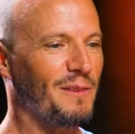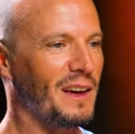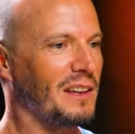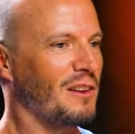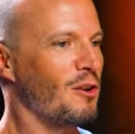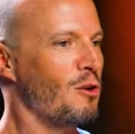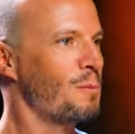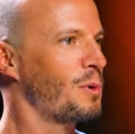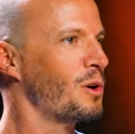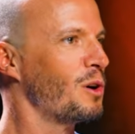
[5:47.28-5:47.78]
we had
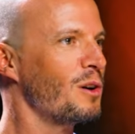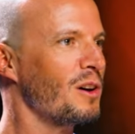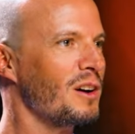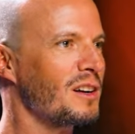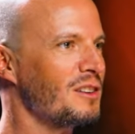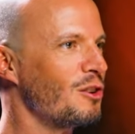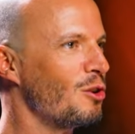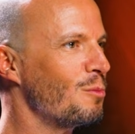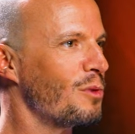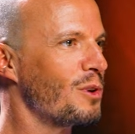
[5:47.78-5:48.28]
no
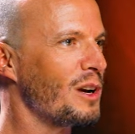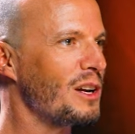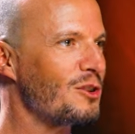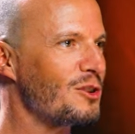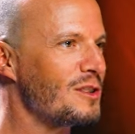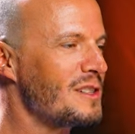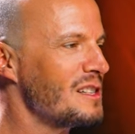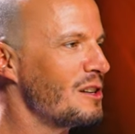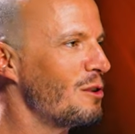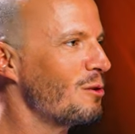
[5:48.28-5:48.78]
product, no
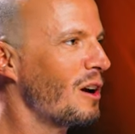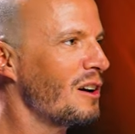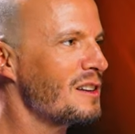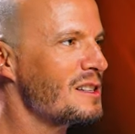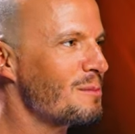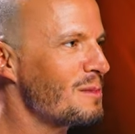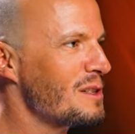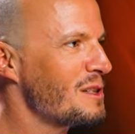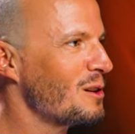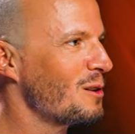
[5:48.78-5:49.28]
operations, no
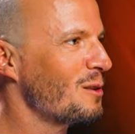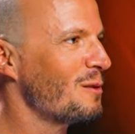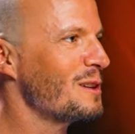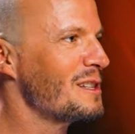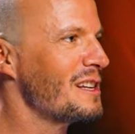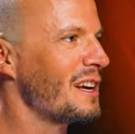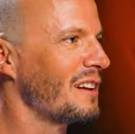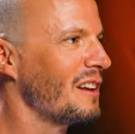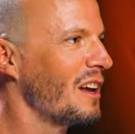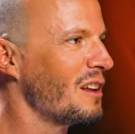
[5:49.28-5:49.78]
customer service,
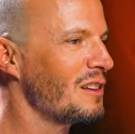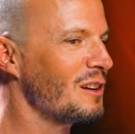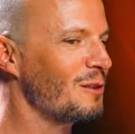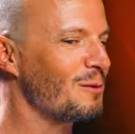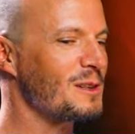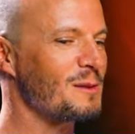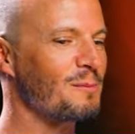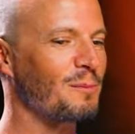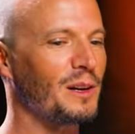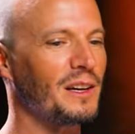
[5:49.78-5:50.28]
like nothing
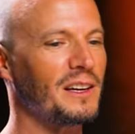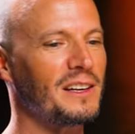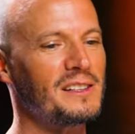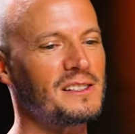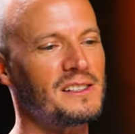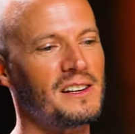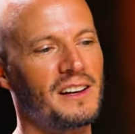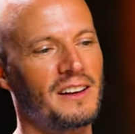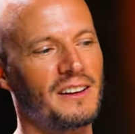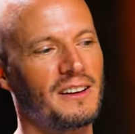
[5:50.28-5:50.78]
was in place.